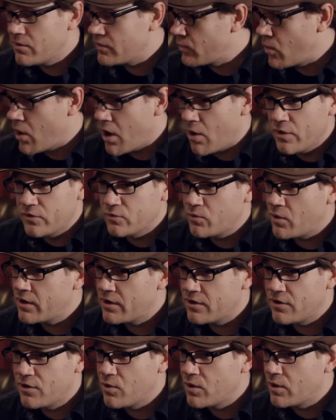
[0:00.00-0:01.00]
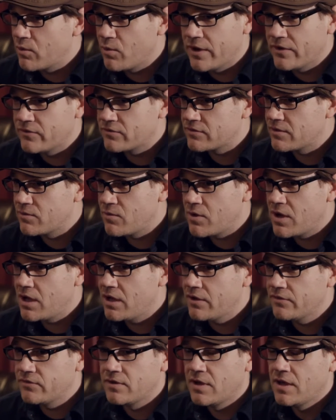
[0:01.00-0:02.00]
always wanted to know where Winston
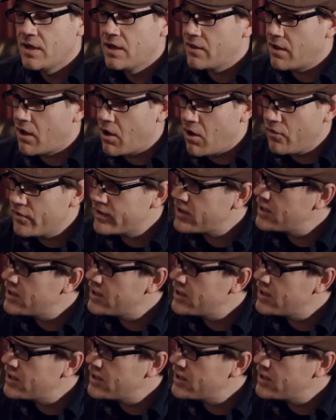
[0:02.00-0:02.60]
was. All the